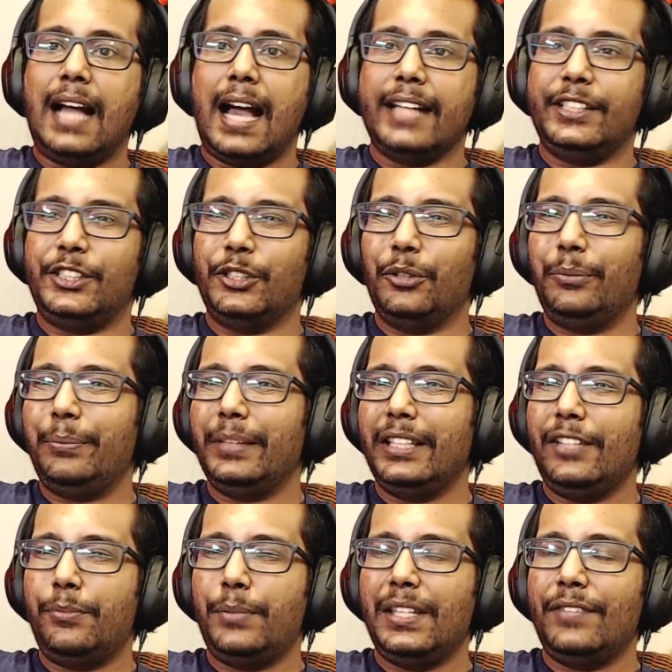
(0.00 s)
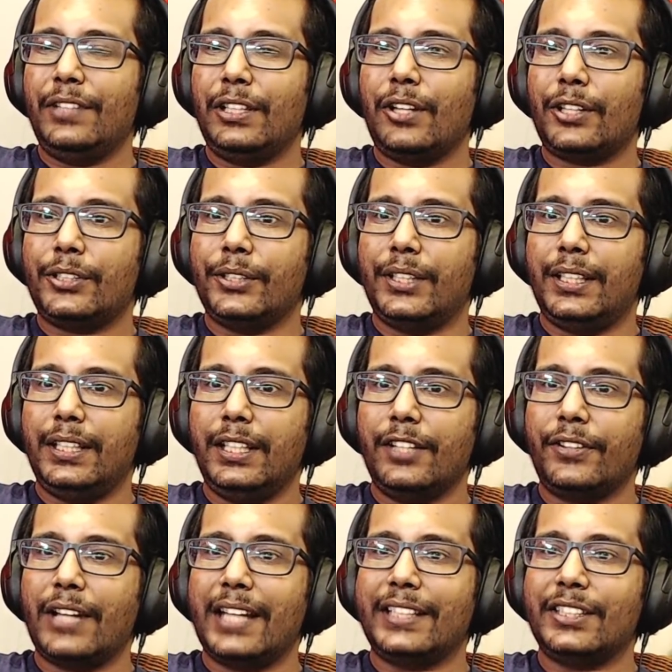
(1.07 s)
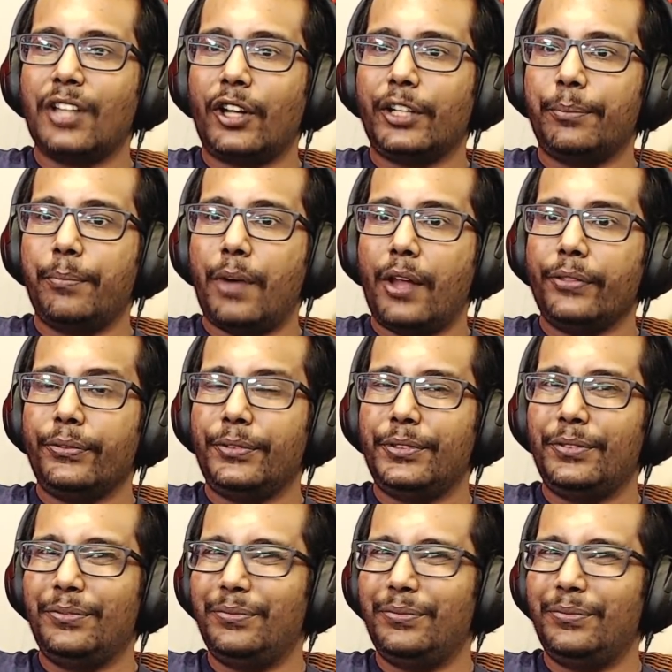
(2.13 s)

I don't believe we even got to hear the iconic Bond